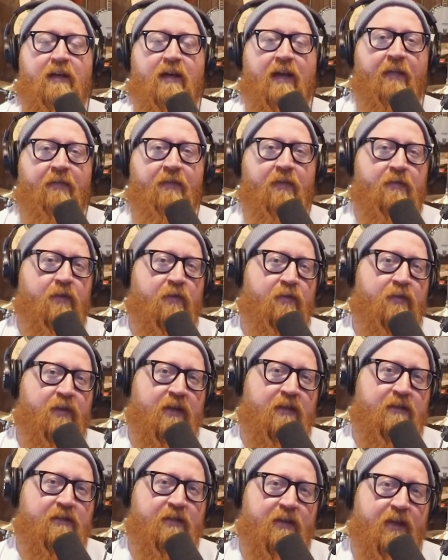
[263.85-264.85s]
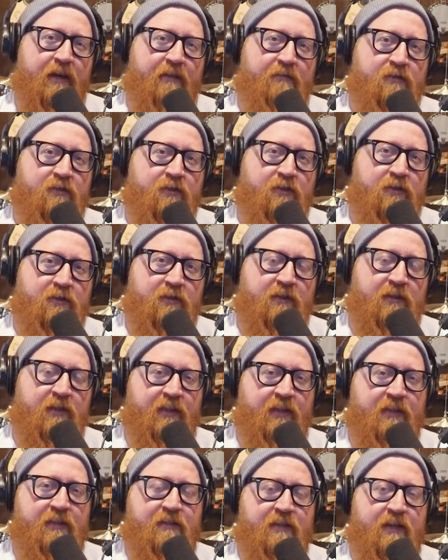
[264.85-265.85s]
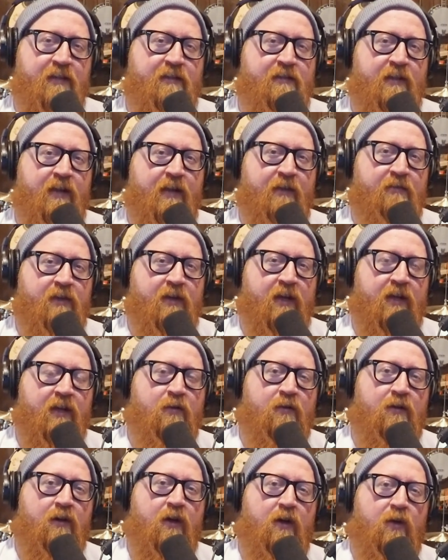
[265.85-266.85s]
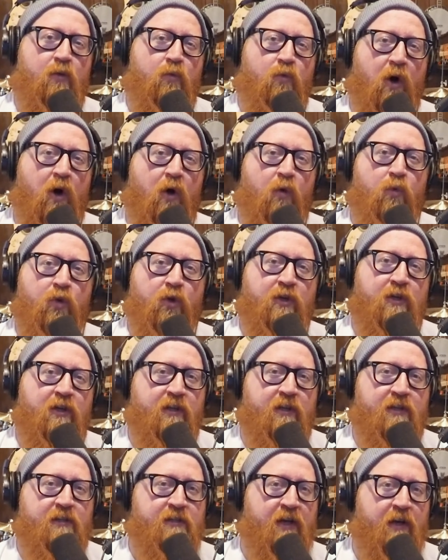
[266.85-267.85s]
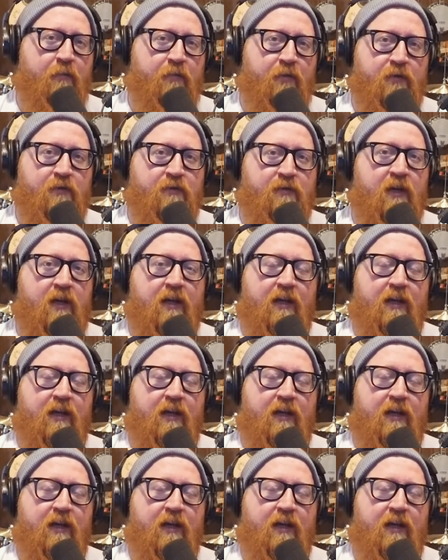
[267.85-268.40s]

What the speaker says: and then the things that I've learned and the insights that I've gained while working at Zappos.